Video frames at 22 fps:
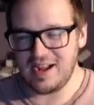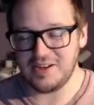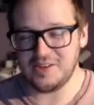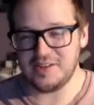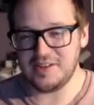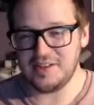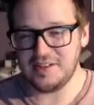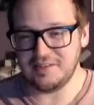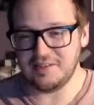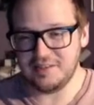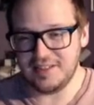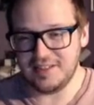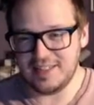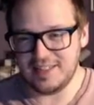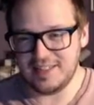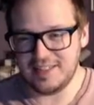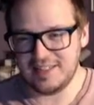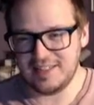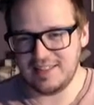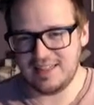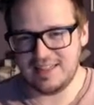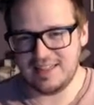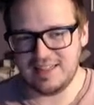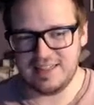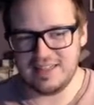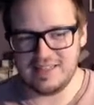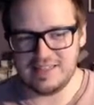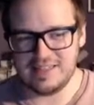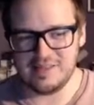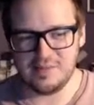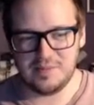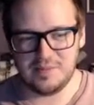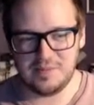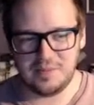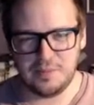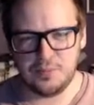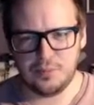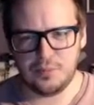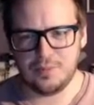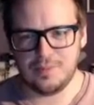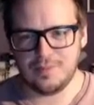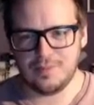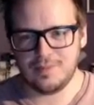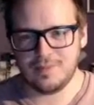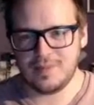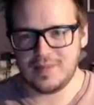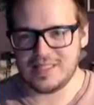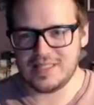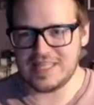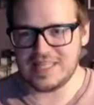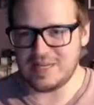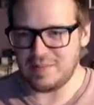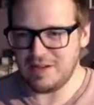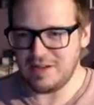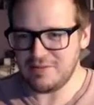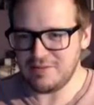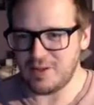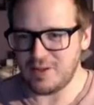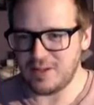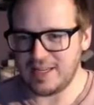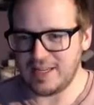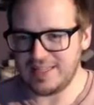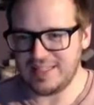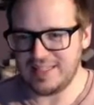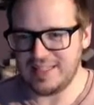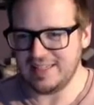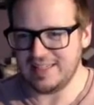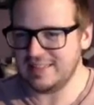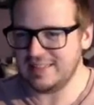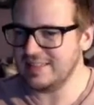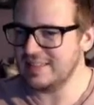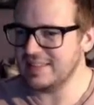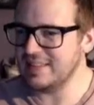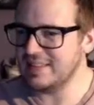try to read. It's not my fault I can't.